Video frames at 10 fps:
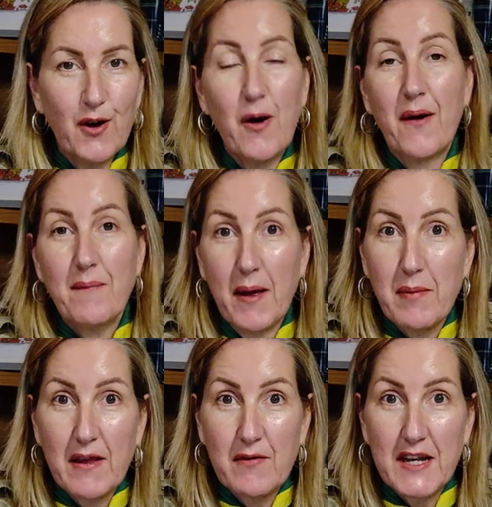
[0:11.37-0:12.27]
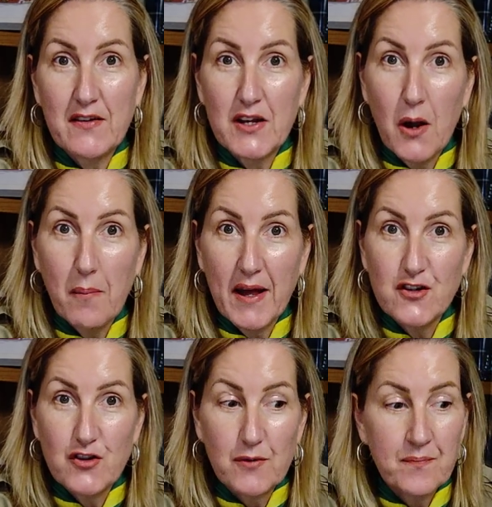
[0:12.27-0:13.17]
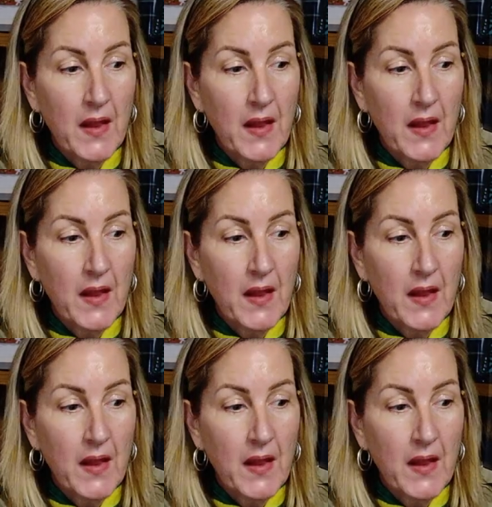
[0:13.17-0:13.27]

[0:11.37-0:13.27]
or maybe even in your bedroom.